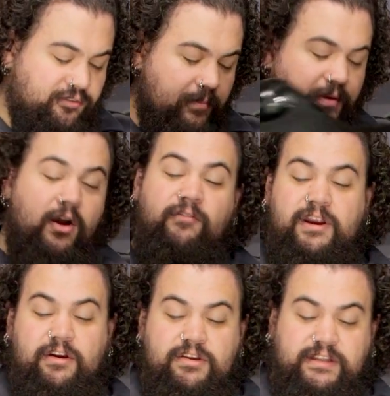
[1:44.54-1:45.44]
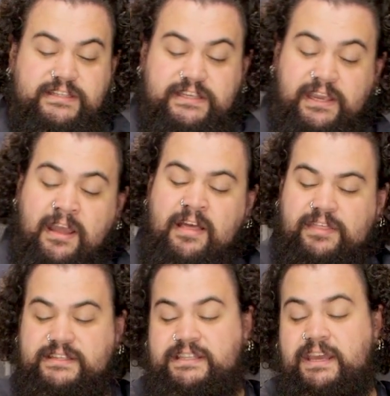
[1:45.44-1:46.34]
flip it over here, you can see
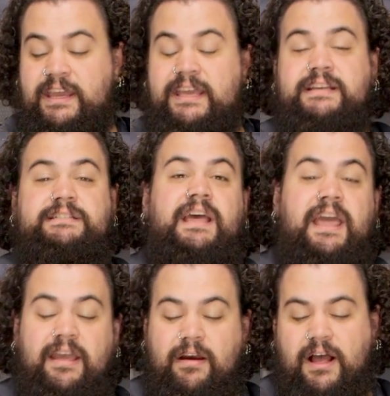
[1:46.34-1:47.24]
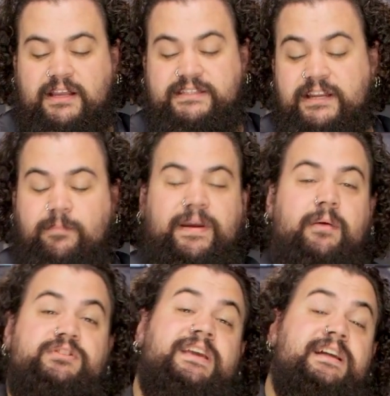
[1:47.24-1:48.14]
this thing is a steel
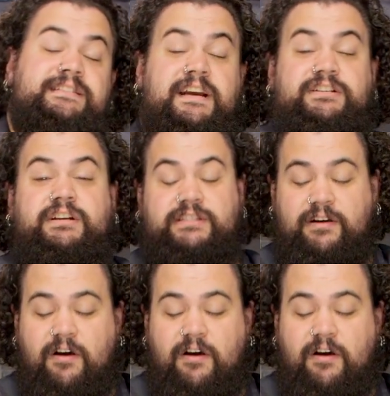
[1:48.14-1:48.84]
pan, which you can't see actually because of the